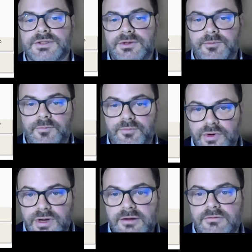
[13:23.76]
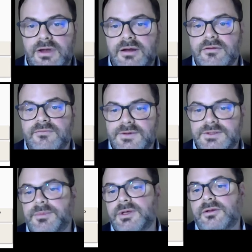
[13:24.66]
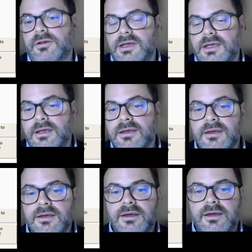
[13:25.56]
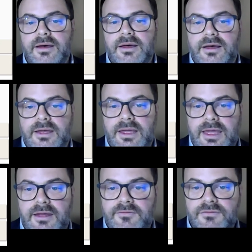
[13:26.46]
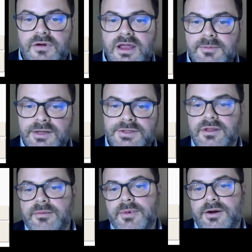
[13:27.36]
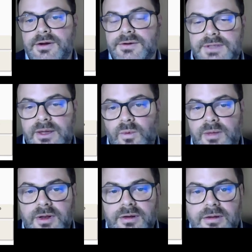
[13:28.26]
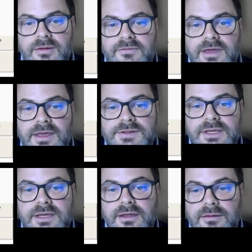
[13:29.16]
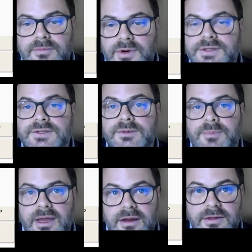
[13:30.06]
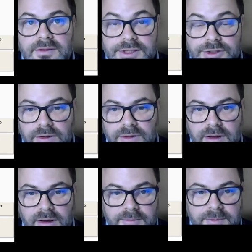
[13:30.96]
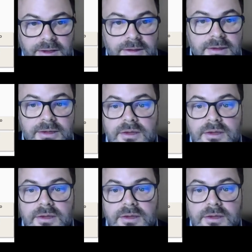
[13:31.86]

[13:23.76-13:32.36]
to bring greater visibility and framing to the barriers that women face in participating in the digital economy.